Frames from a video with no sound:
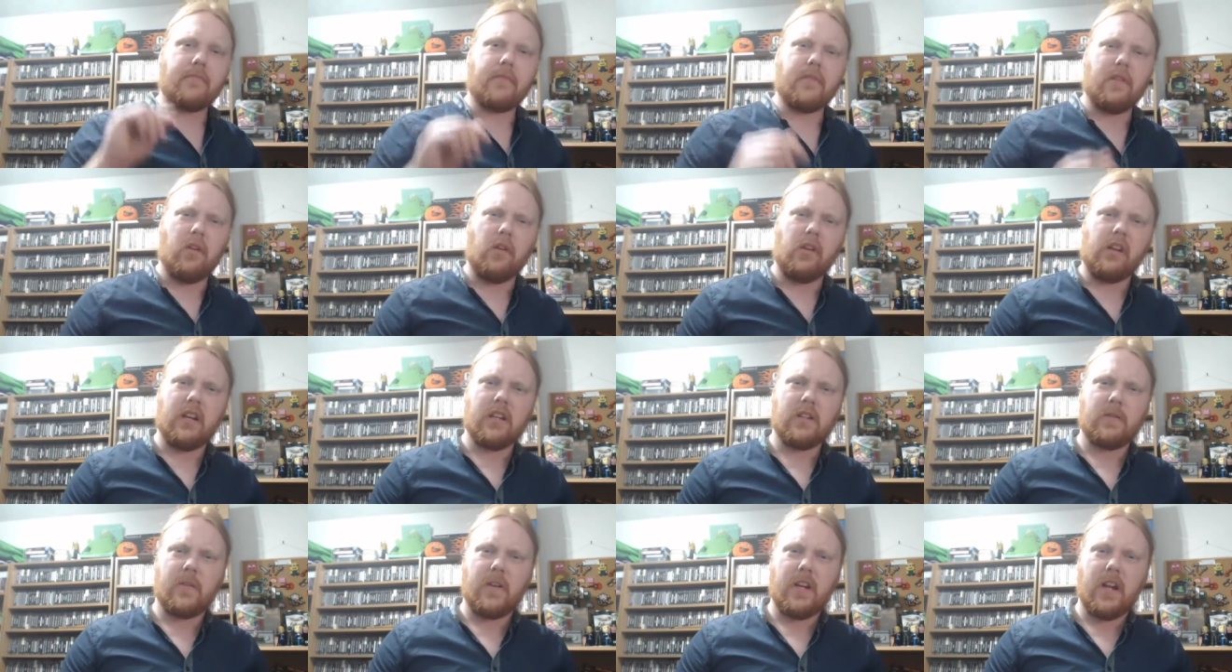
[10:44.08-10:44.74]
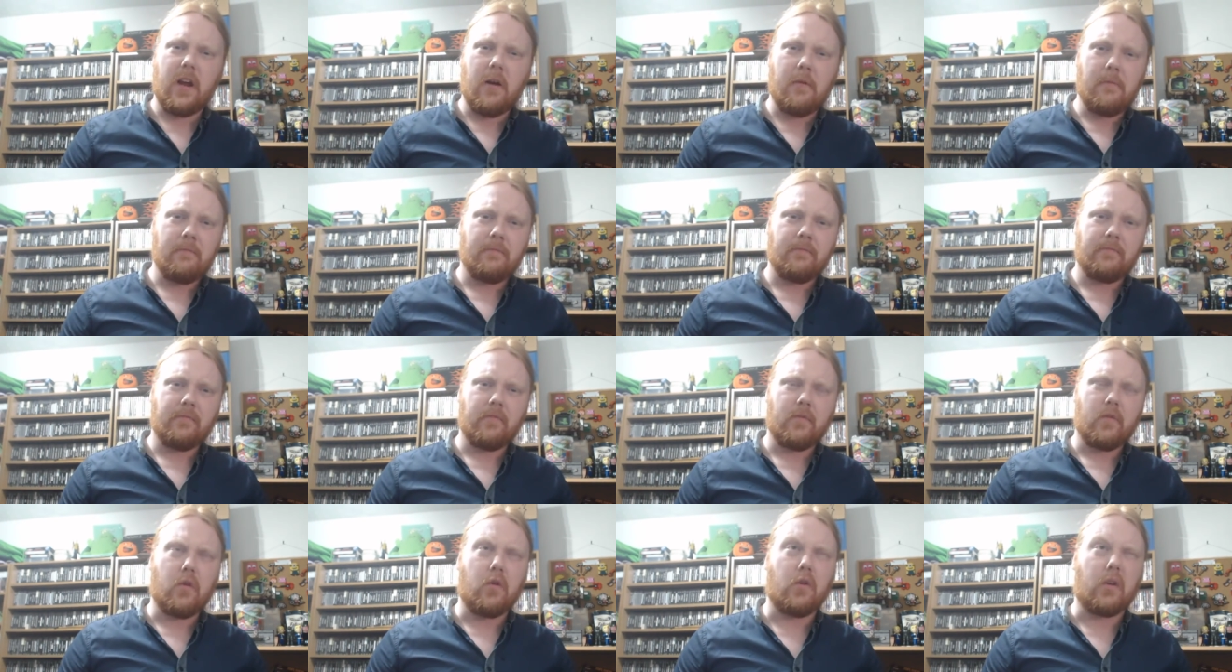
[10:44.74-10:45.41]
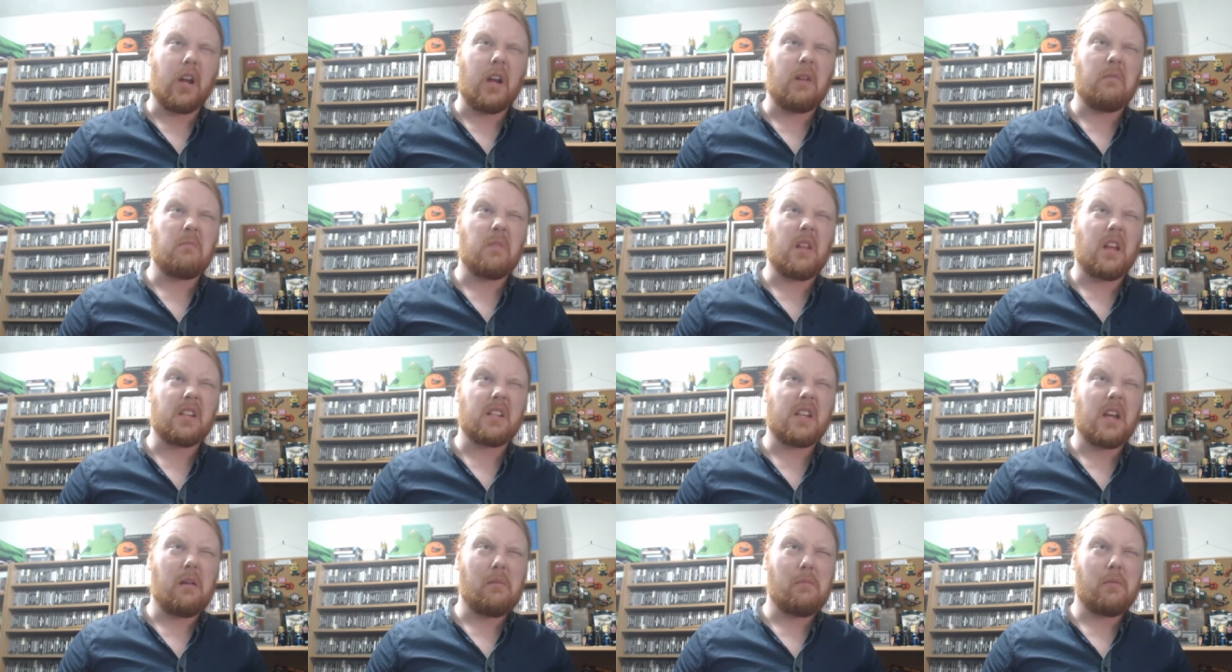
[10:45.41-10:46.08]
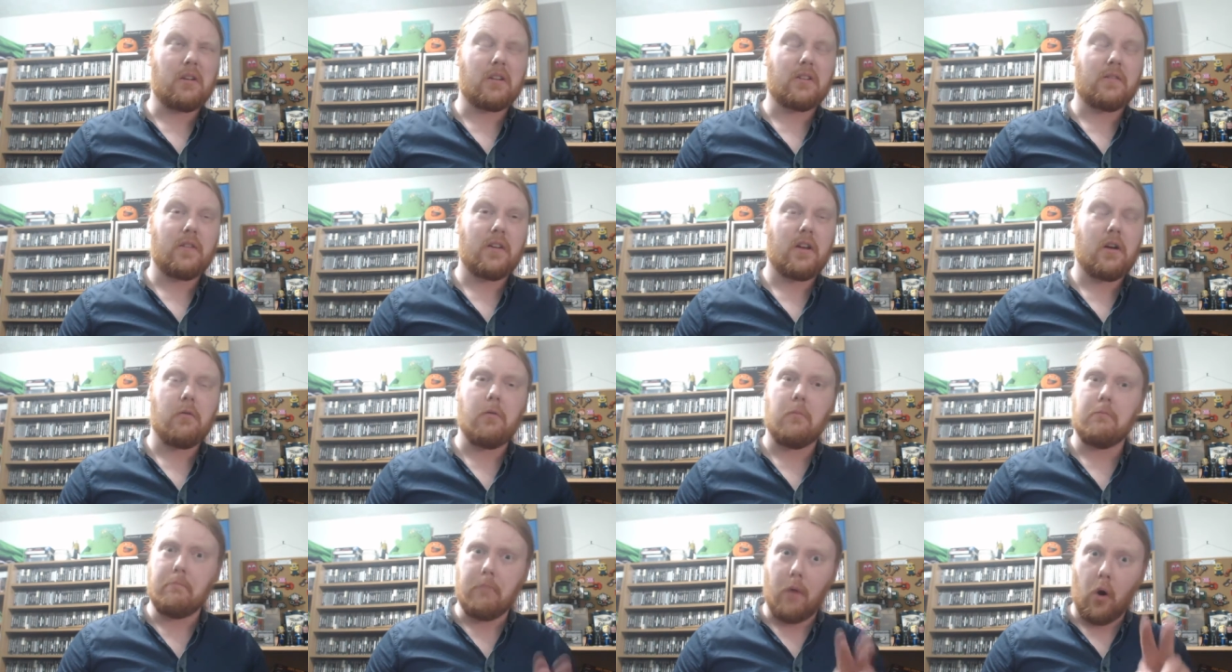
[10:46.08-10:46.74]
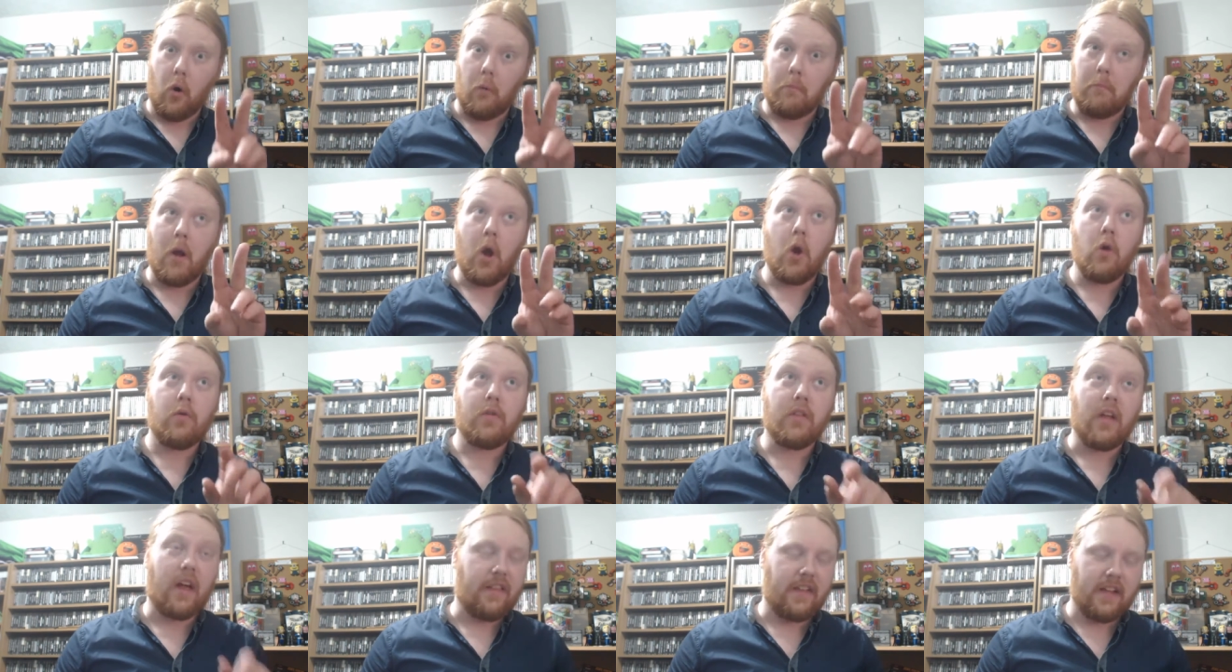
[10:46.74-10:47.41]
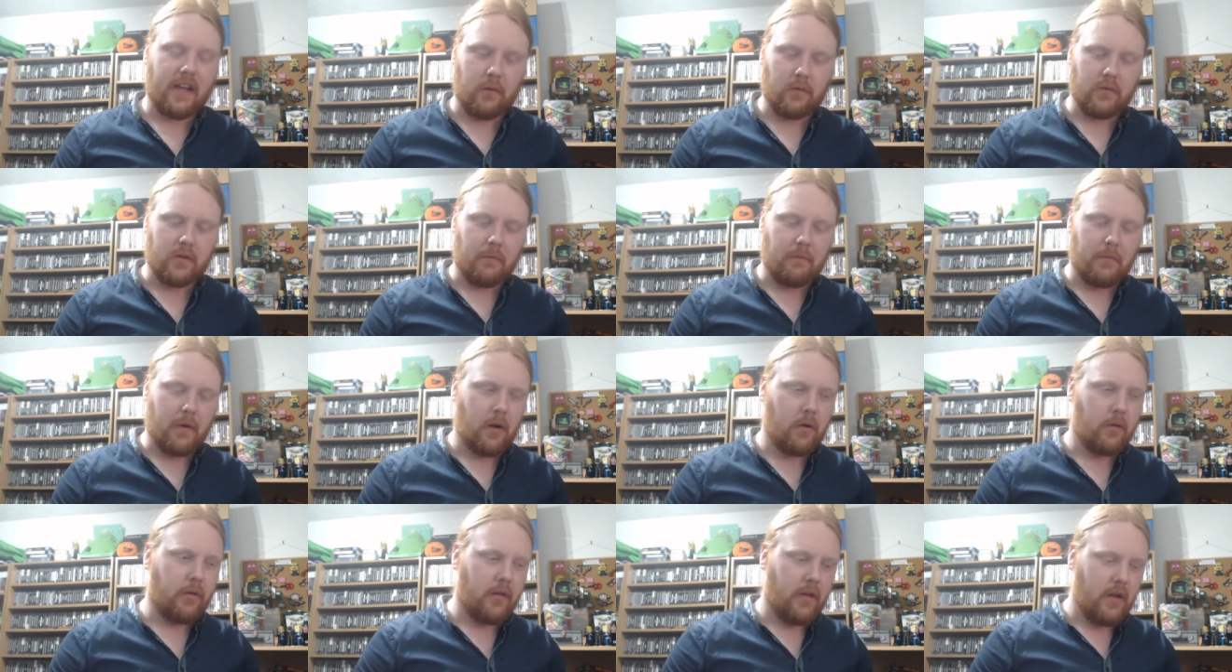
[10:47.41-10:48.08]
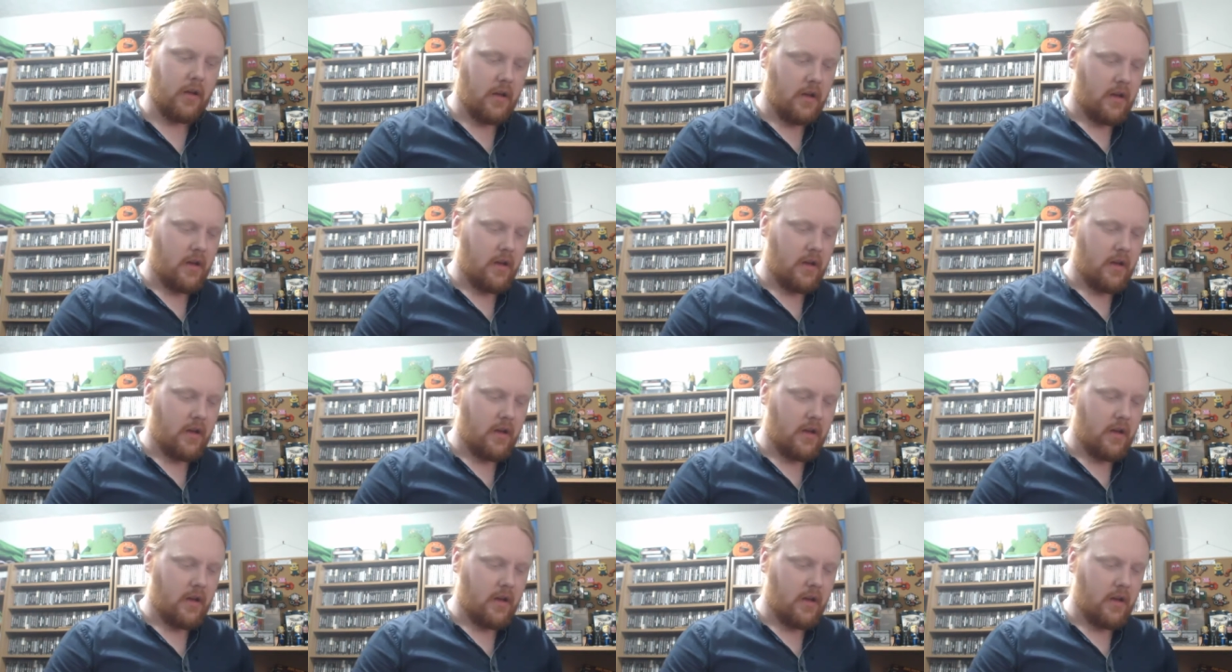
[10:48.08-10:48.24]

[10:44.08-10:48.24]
New Year's video or last Game Pickers video, or both. I think it was on both.